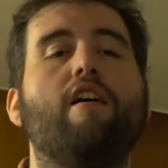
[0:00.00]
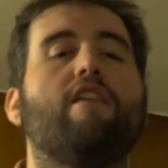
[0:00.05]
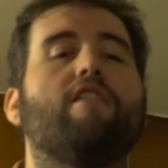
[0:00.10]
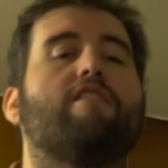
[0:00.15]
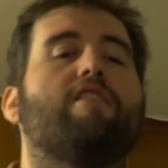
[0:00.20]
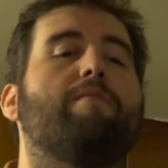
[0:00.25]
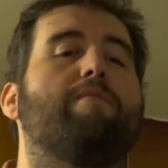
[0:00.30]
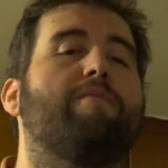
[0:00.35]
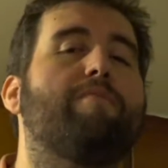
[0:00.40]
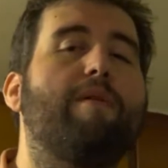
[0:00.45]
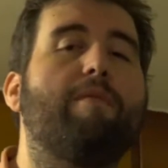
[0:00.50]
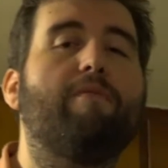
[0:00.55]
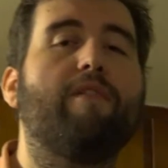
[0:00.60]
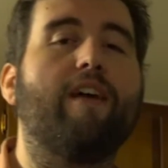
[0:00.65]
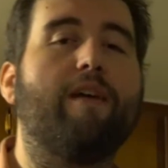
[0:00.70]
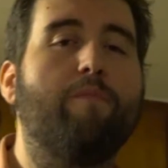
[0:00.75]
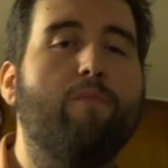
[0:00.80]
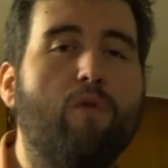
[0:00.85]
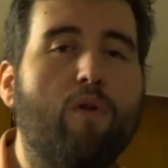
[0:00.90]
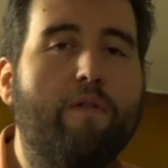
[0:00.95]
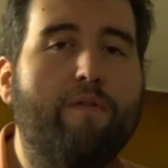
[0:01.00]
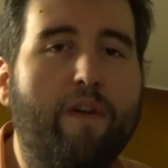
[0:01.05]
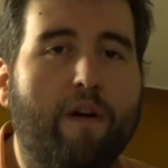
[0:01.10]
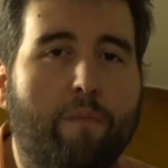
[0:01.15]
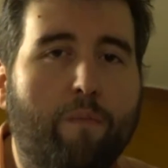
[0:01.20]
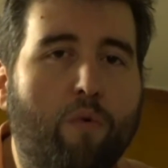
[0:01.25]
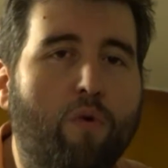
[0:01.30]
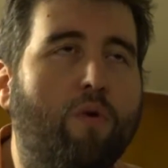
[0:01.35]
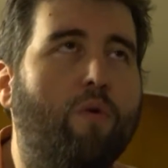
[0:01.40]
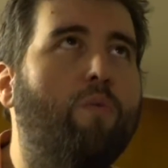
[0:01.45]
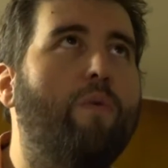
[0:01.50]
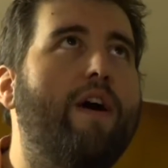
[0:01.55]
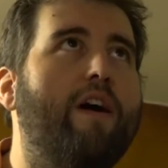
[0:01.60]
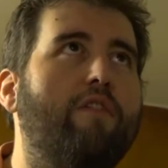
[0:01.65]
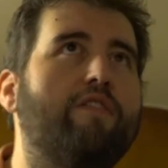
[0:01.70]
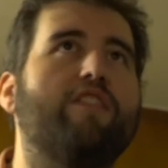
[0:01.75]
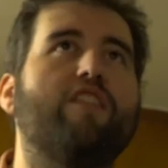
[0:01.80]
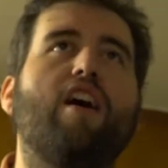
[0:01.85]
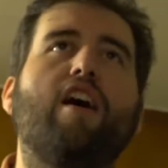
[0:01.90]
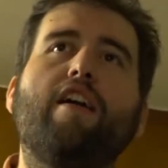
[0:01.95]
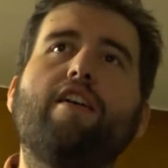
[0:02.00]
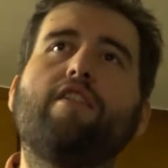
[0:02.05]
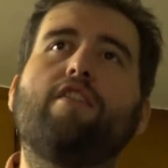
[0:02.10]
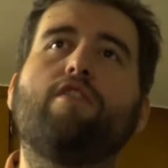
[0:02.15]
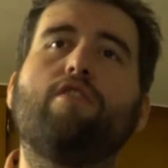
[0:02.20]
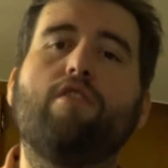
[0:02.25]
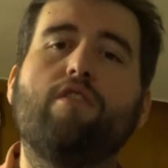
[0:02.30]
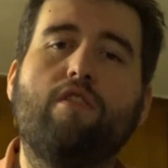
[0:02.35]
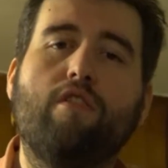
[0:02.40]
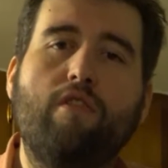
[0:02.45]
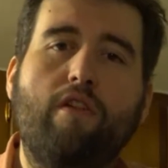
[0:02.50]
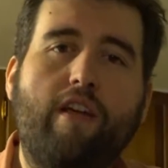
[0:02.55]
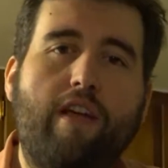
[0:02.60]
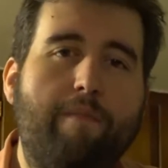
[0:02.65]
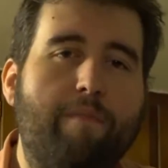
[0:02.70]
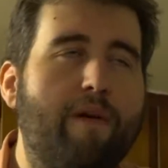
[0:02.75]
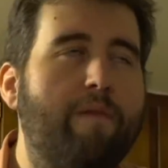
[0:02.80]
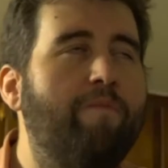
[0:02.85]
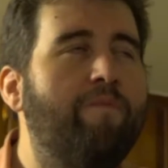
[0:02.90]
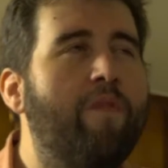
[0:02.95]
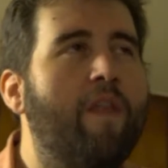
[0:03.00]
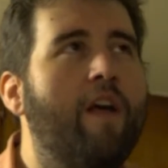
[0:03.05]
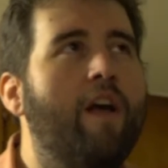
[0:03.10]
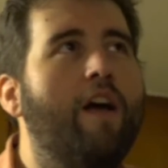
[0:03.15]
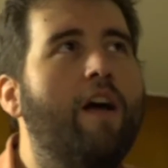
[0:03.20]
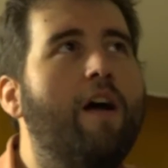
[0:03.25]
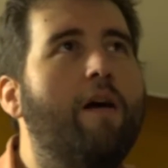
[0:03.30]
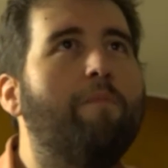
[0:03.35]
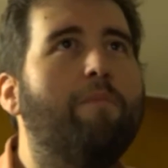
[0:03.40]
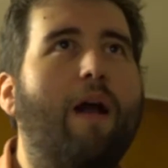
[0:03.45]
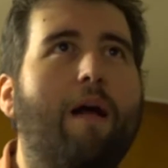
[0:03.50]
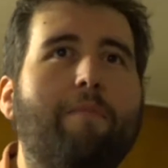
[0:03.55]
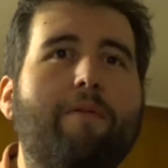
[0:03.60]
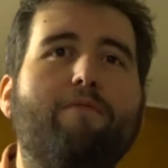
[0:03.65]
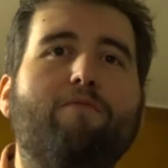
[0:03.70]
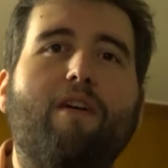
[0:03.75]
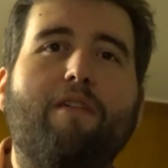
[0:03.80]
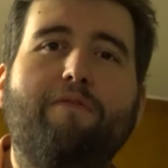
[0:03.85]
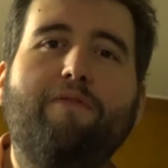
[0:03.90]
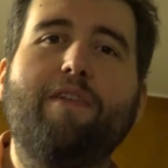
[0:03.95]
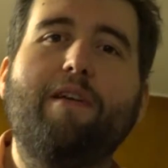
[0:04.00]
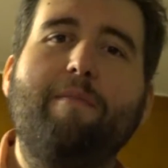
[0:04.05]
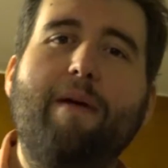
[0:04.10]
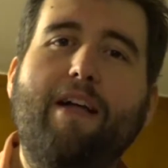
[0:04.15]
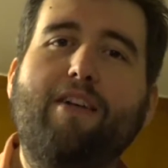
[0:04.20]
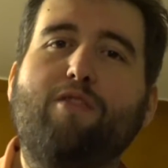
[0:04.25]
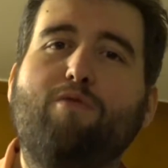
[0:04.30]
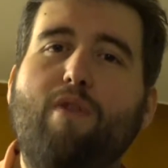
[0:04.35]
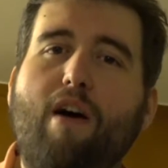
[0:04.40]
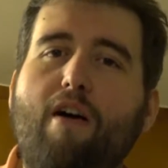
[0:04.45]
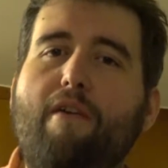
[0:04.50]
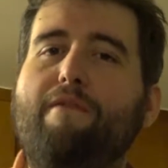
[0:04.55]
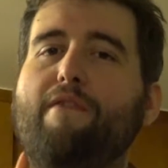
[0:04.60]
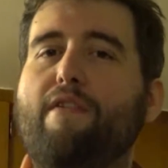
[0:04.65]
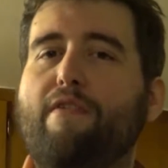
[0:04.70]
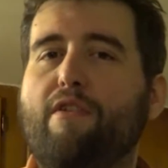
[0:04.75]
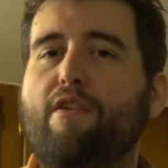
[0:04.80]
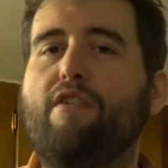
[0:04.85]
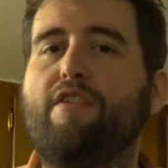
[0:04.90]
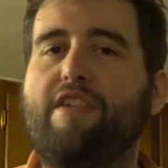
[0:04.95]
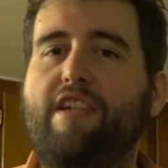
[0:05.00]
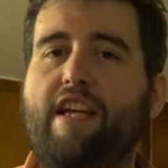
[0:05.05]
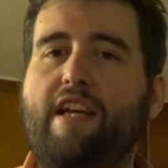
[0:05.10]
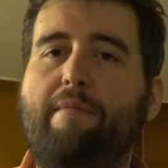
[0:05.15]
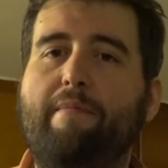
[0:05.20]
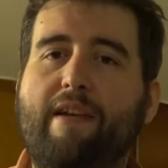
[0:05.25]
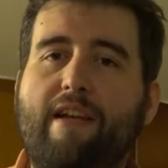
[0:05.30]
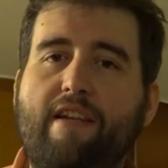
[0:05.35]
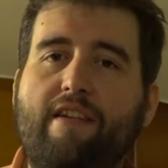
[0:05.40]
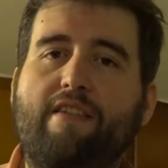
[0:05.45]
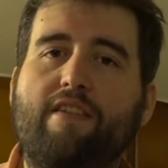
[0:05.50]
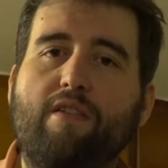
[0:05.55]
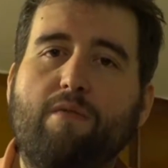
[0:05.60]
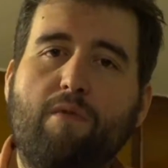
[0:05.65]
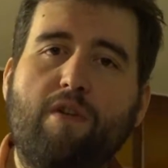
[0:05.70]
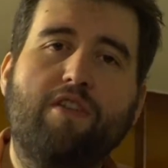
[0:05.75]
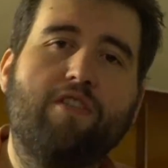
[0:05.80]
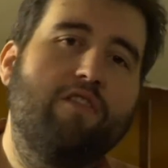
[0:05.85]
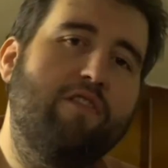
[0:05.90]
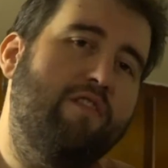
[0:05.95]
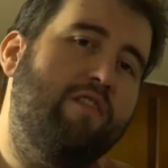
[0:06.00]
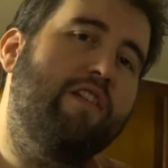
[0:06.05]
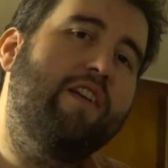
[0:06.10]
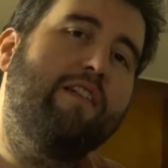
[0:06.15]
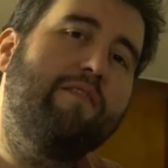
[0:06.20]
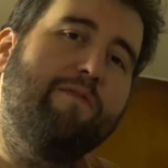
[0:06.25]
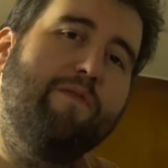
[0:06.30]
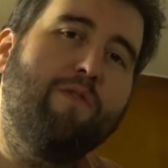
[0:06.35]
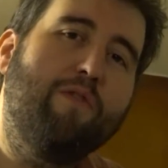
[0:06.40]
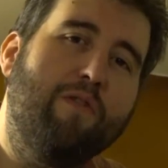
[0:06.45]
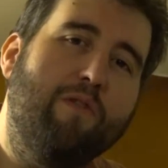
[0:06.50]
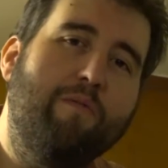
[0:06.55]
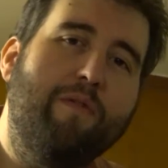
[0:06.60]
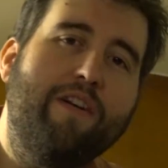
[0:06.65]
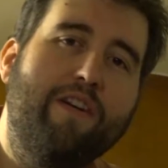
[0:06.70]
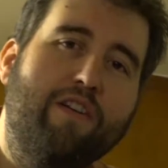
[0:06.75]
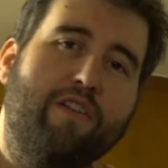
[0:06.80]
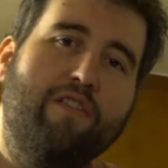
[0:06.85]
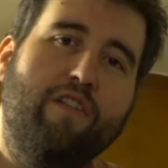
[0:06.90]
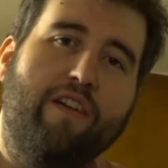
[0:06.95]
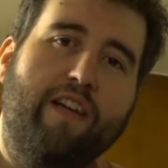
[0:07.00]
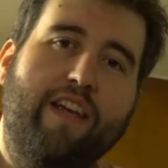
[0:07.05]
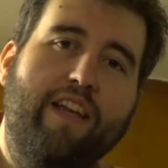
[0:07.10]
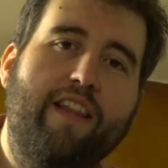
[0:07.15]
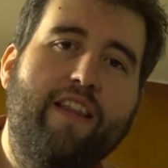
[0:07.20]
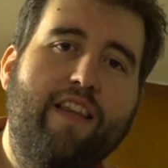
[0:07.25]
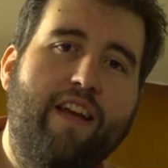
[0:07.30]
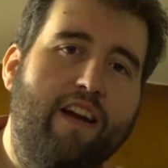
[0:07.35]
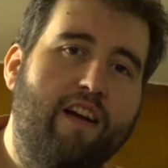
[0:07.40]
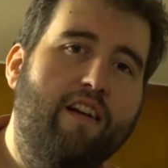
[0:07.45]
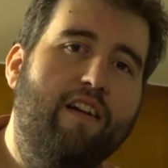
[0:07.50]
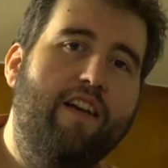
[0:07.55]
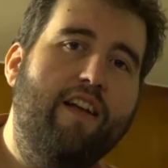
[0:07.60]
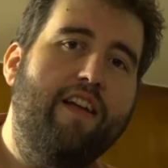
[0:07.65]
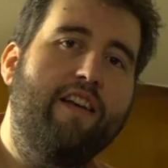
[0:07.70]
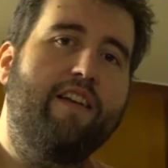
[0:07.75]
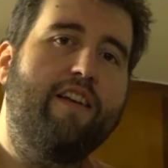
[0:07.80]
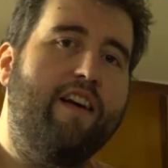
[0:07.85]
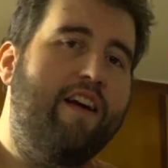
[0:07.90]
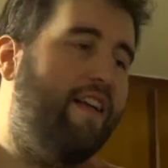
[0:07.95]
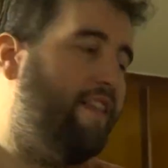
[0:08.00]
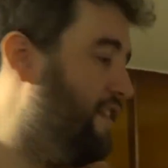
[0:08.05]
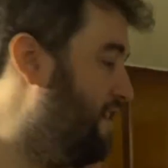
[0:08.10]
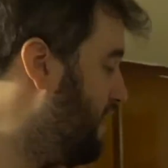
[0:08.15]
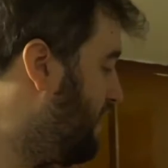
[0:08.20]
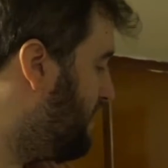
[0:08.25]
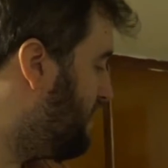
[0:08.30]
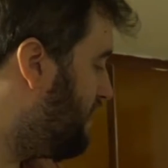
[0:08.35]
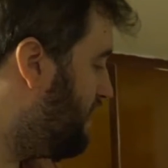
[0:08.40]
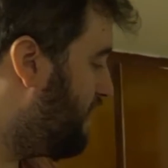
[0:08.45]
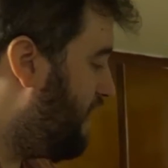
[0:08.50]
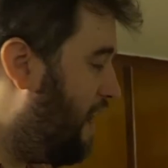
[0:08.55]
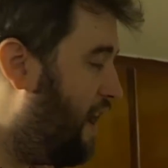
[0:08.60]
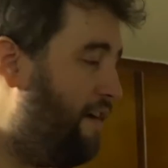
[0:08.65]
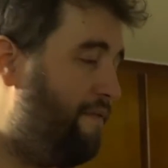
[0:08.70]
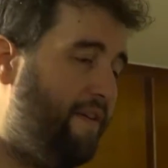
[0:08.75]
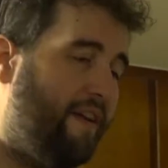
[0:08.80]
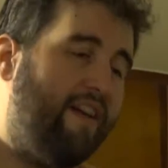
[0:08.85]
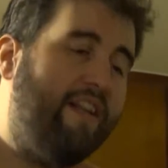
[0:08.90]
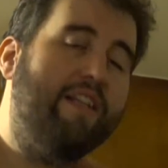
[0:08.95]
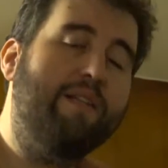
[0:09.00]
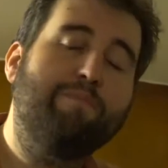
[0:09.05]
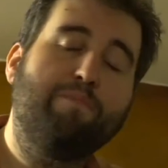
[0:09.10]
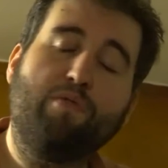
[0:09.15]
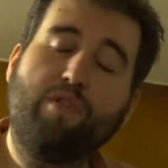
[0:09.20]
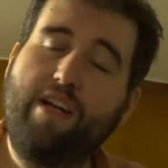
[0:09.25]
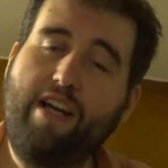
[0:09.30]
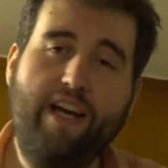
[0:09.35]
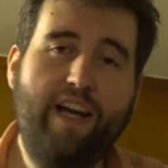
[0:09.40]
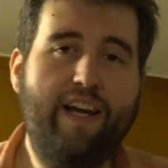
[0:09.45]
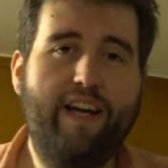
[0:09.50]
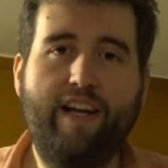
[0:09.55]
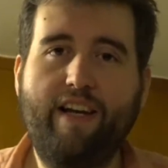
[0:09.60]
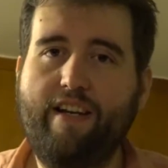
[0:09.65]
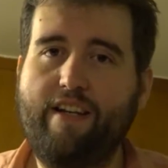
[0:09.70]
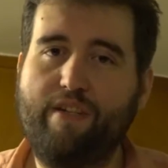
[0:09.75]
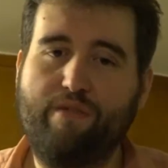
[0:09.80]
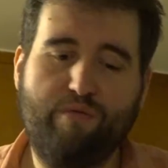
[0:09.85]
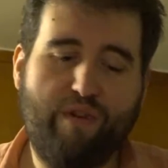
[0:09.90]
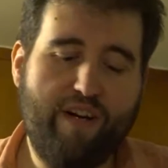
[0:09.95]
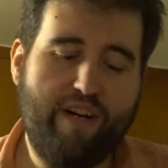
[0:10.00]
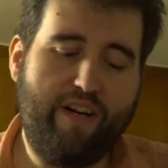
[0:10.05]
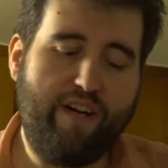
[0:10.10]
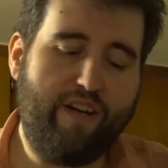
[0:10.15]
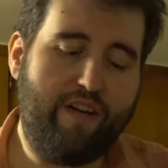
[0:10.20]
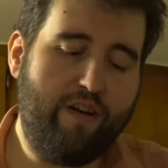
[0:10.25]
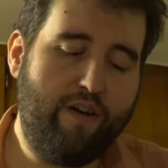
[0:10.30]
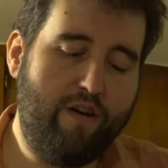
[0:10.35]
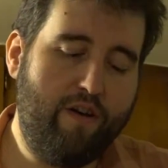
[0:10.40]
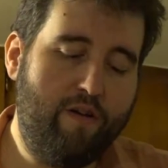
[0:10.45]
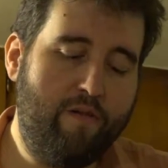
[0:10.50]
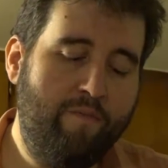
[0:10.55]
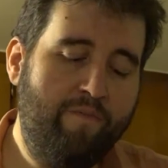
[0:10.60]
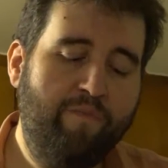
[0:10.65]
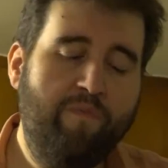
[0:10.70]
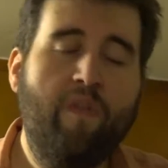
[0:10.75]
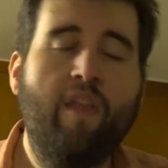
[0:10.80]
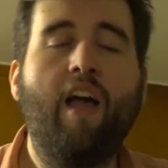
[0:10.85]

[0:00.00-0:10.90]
some people like more of a more well-done cooked cookie, but probably roughly about 12 to 13 minutes is what you're looking for when you're cooking in there. And in the nice in the oven, it's preheated, it's ready to go.